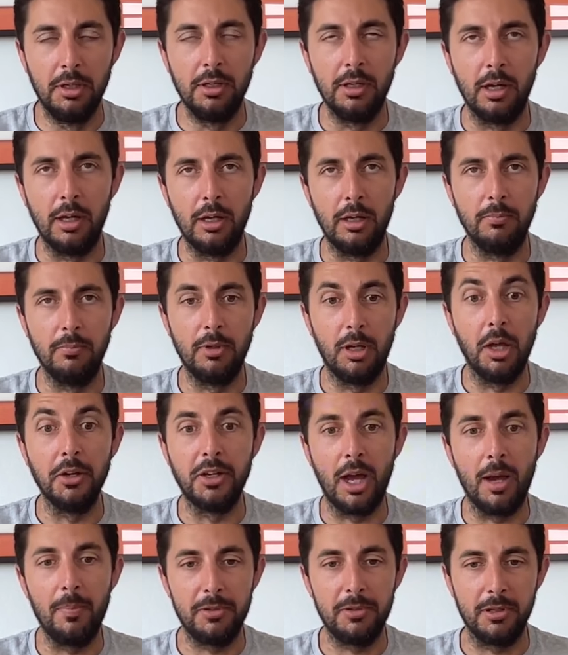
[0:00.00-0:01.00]
um,
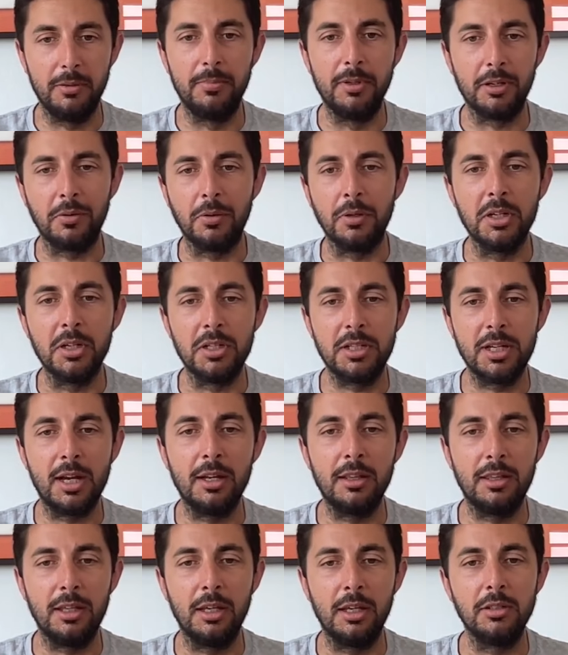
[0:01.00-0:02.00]
adopt the Bitcoin side
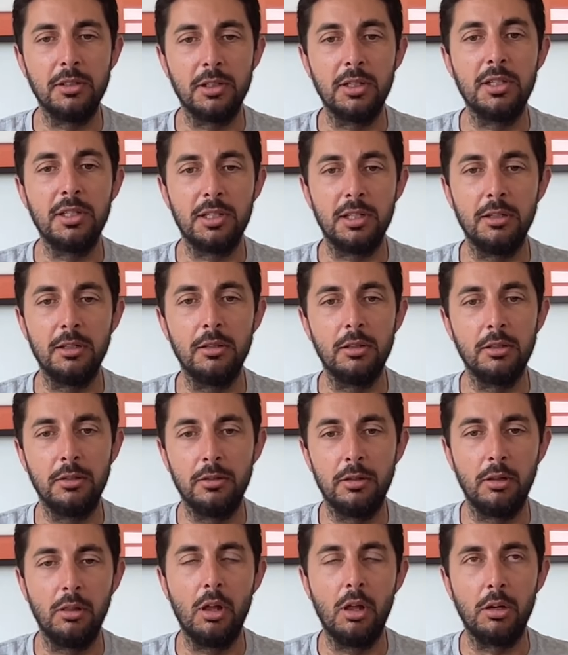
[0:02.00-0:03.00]
of things and see the,
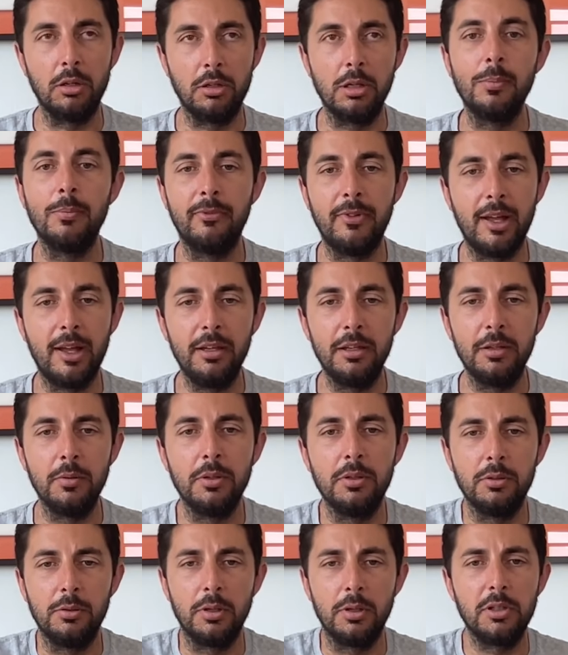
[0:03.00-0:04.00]
the long term value
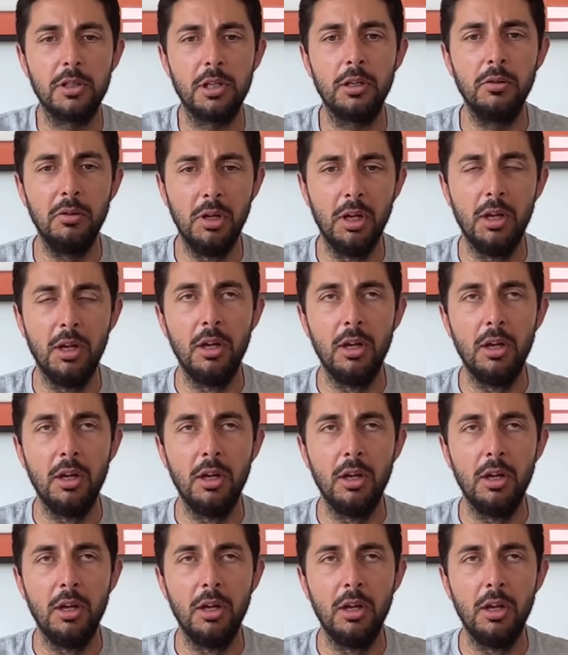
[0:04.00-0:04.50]
in doing so,